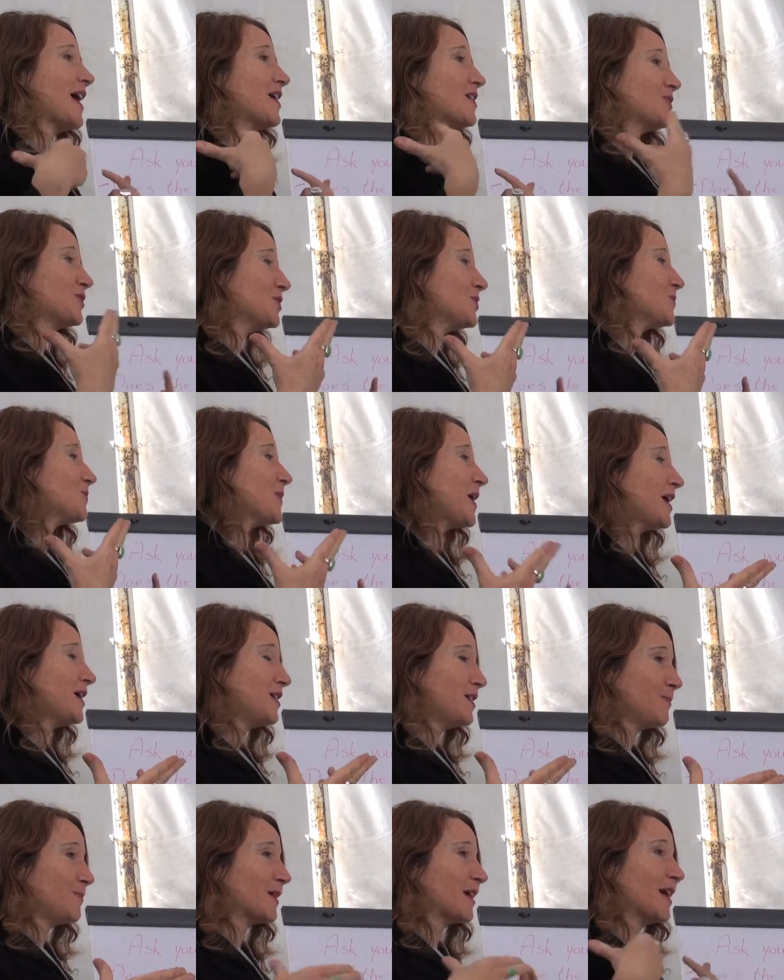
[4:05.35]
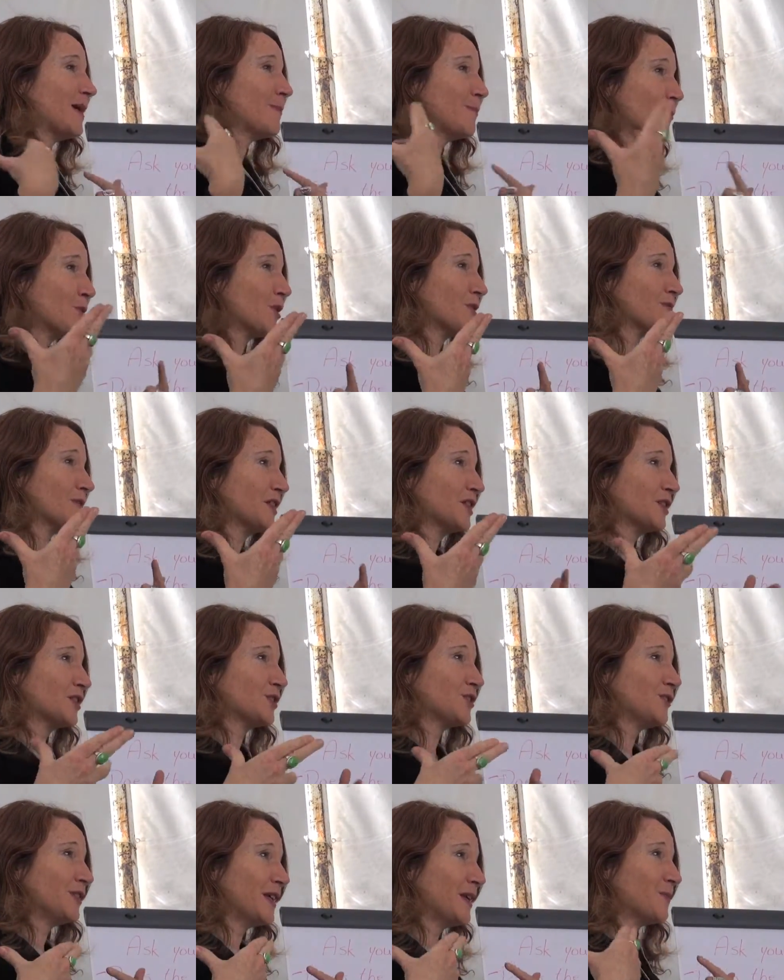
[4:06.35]
As you write, you become more of a
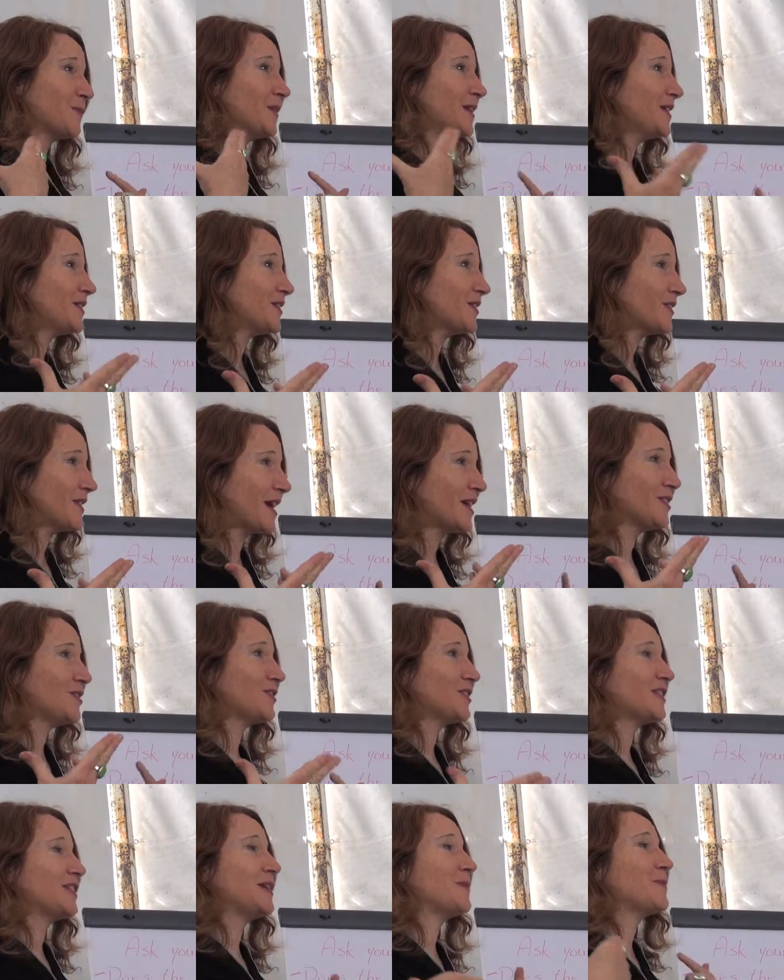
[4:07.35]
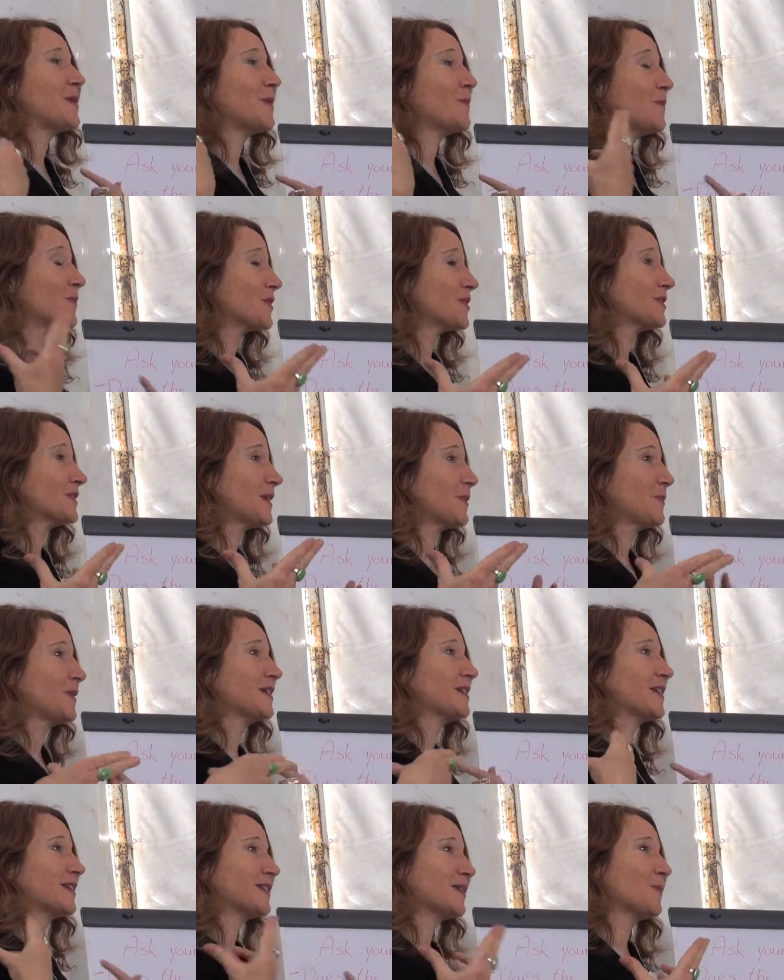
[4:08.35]
discerning reader, and you see what works and
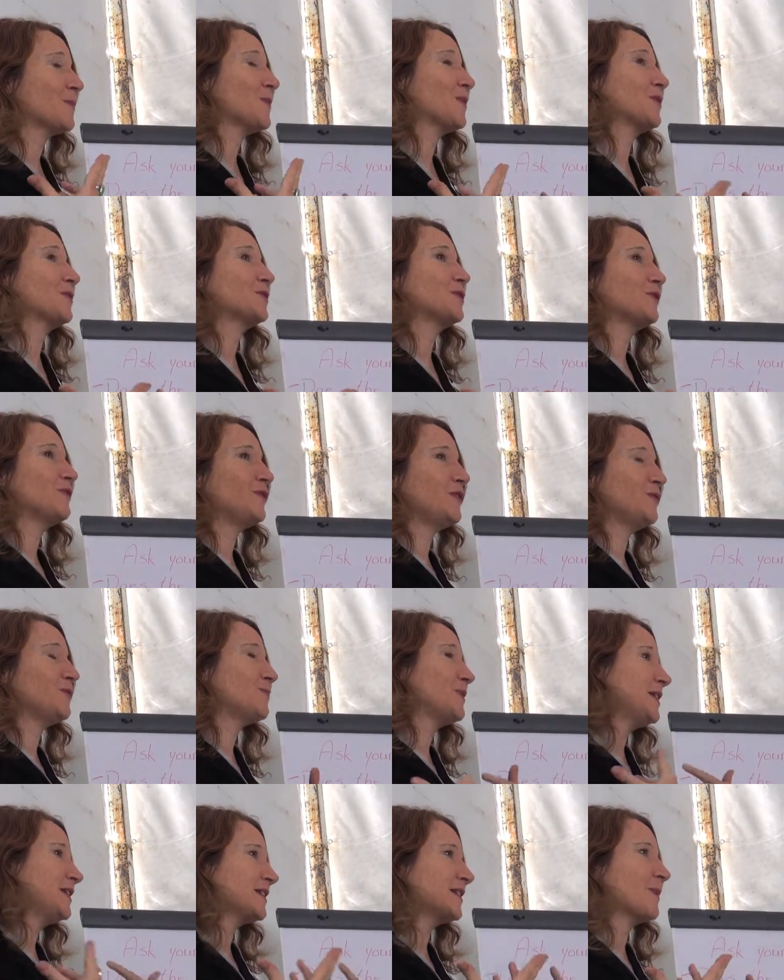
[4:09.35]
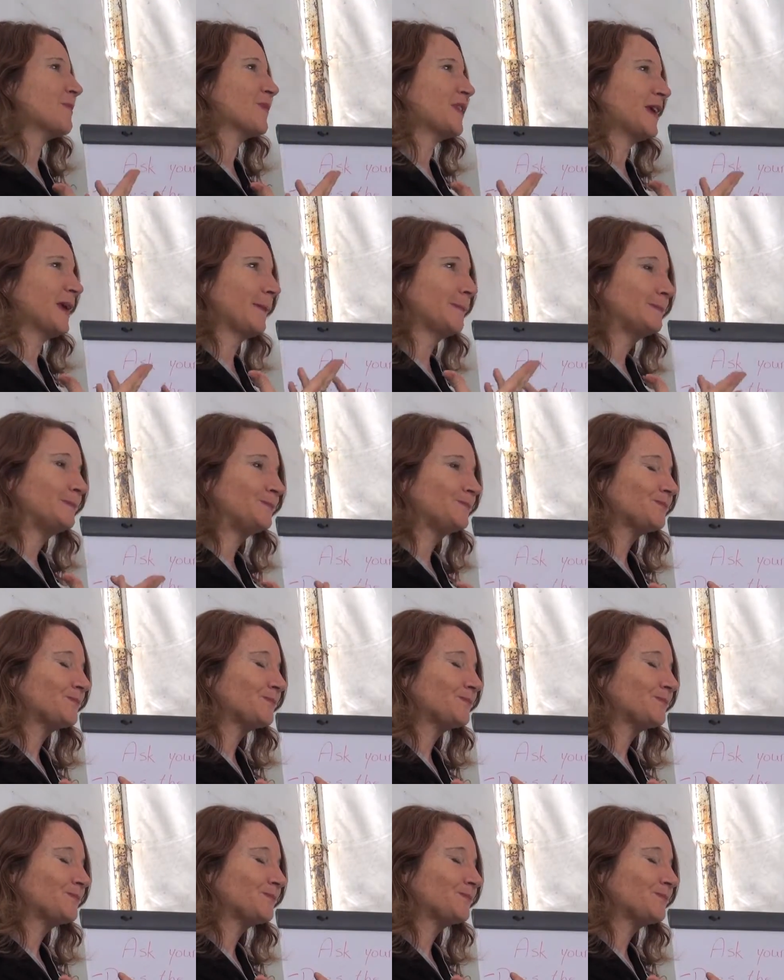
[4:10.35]
what doesn't work. So if you read something,